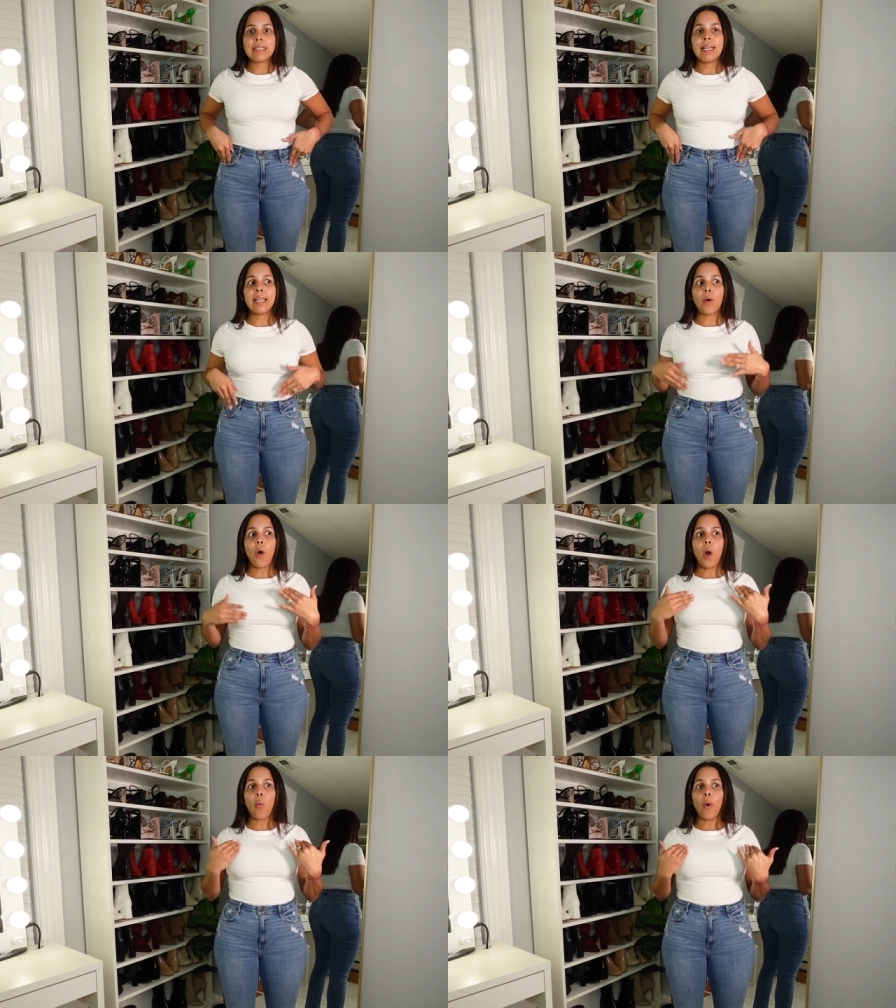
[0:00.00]
Like
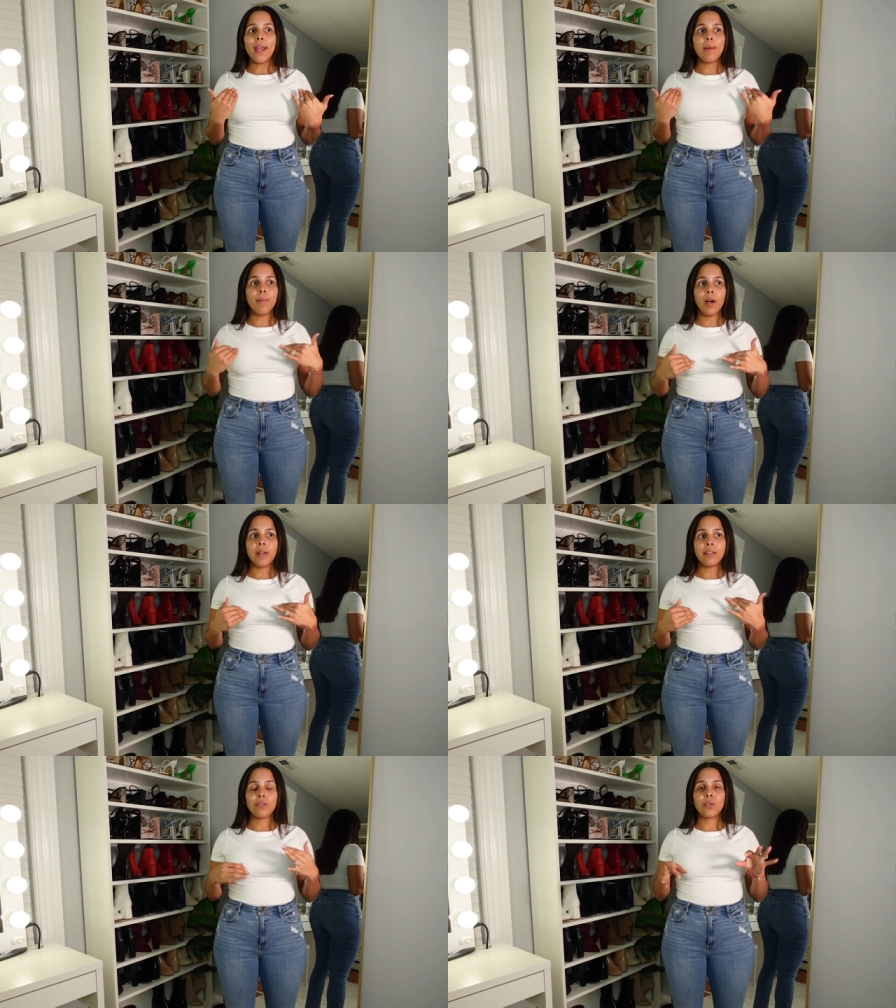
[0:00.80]
a white
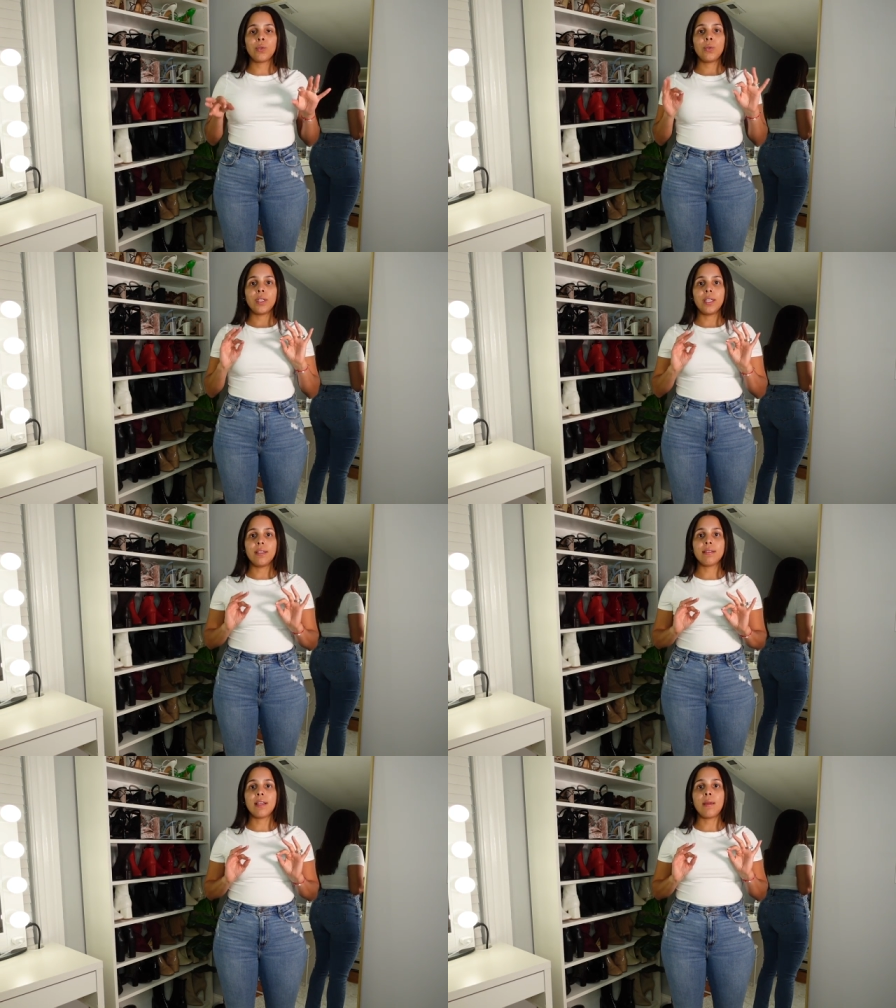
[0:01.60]
bodysuit
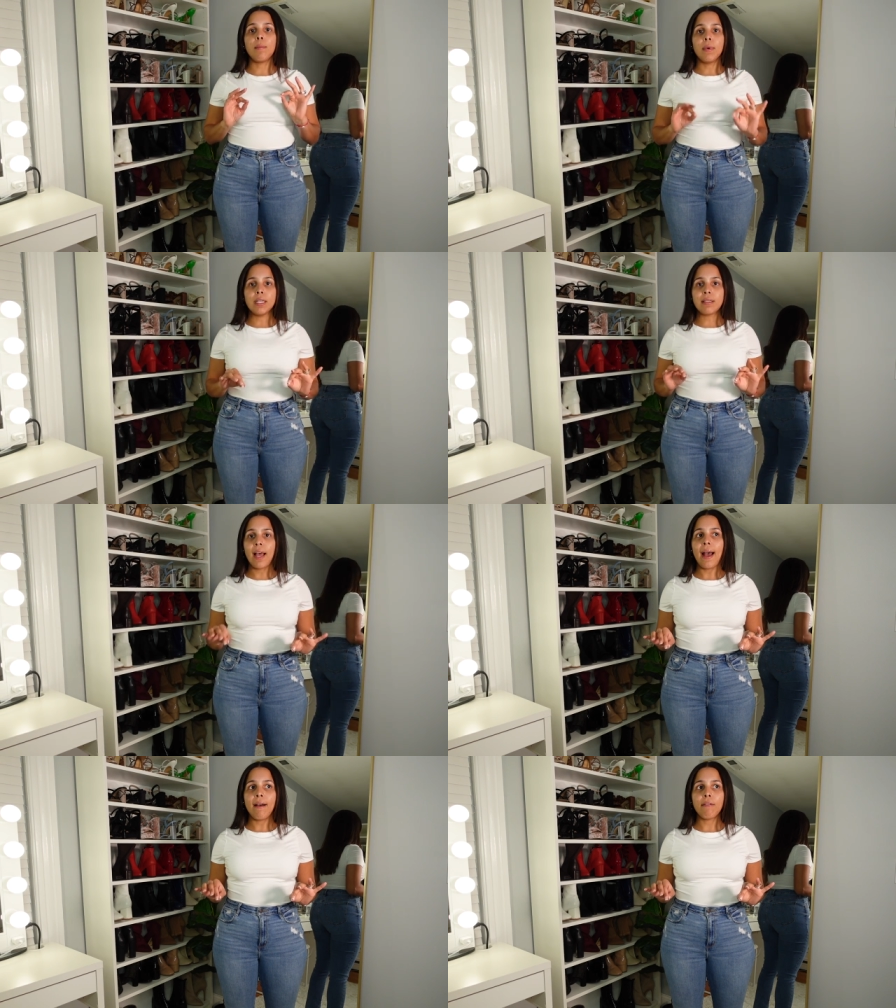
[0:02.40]
is a
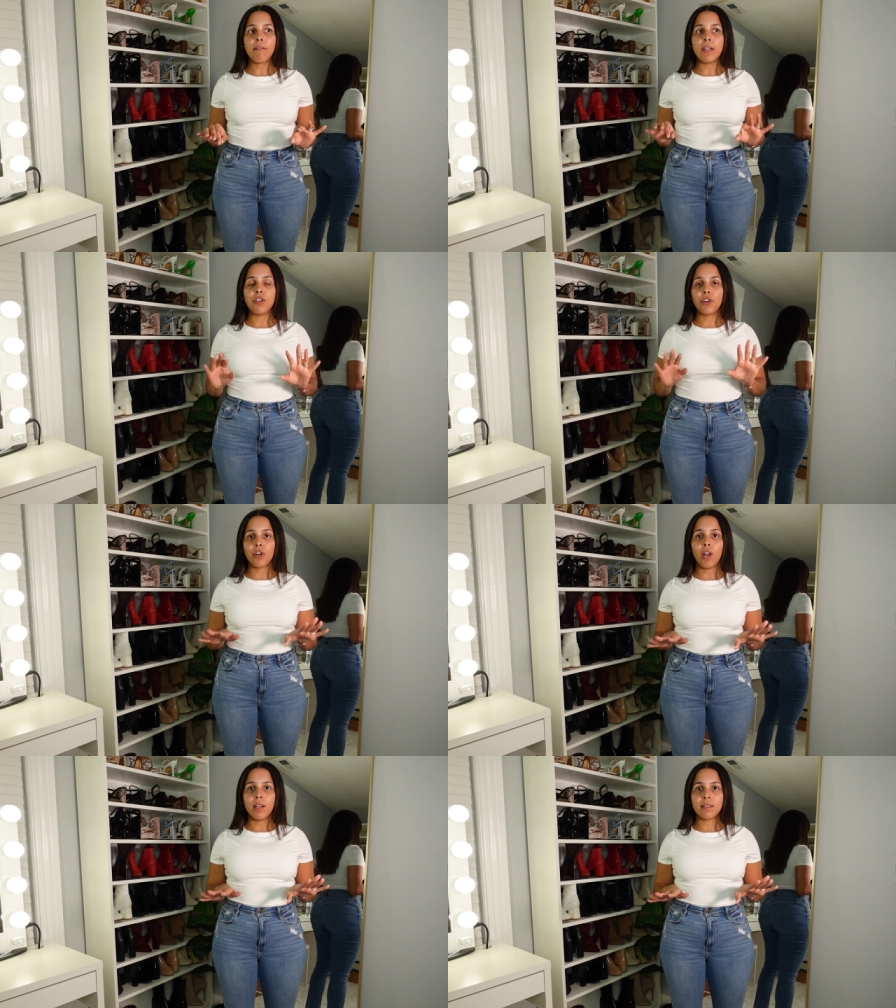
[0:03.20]
must-have in your
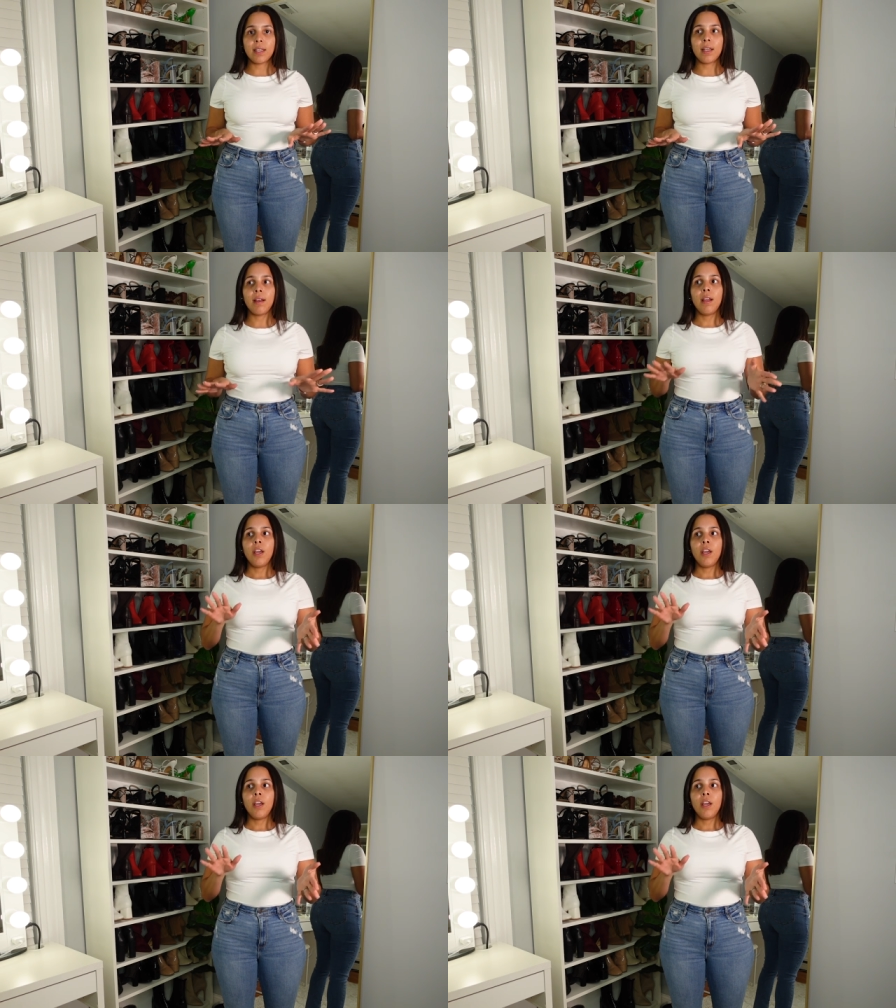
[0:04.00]
closet.